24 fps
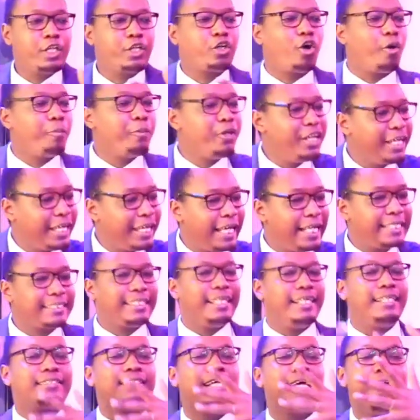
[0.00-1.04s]
It communicates
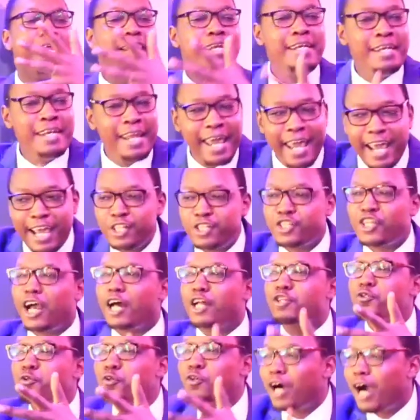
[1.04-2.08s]
His
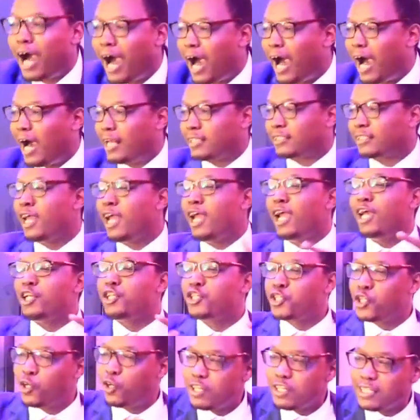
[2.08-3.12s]
nature to us. It
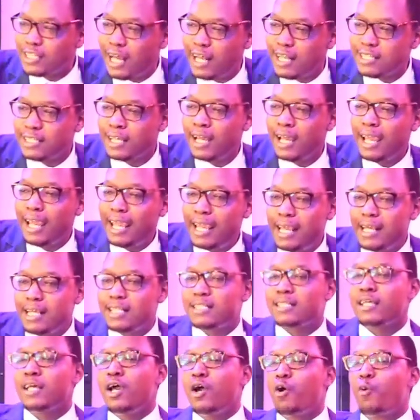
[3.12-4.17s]
shows us
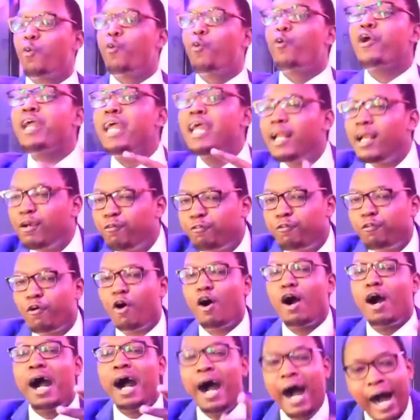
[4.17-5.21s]
His will
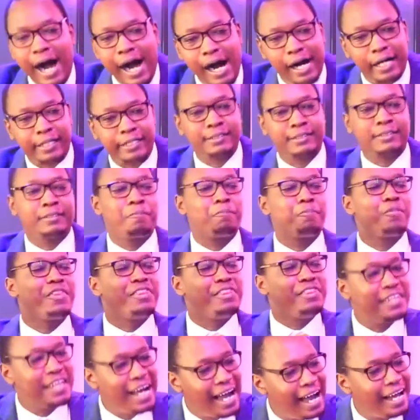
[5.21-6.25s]
for us.
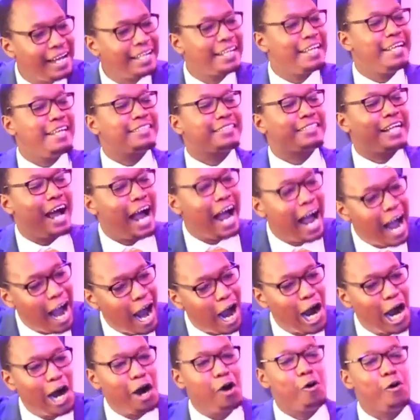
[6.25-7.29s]
That is
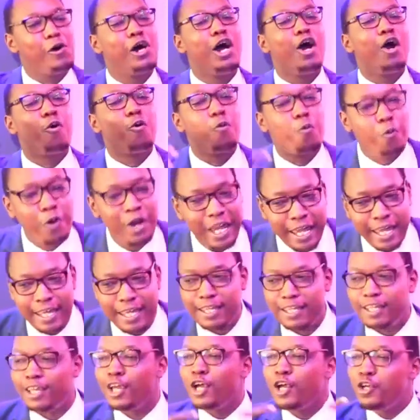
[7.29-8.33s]
how
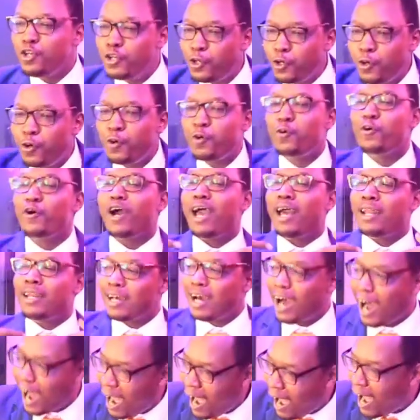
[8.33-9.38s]
we, you
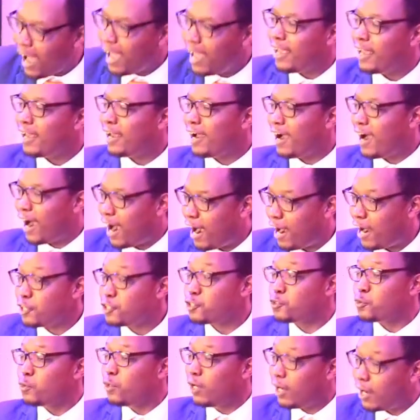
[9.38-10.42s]
and I,
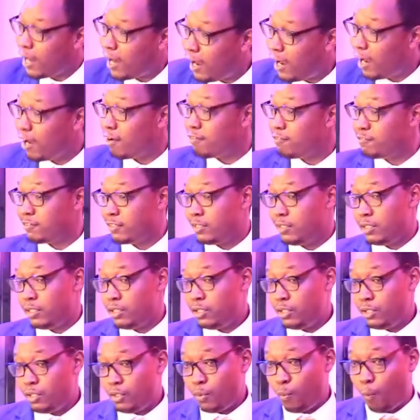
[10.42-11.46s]
are to love
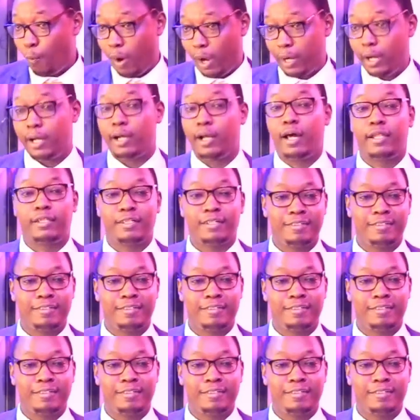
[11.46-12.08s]
one another.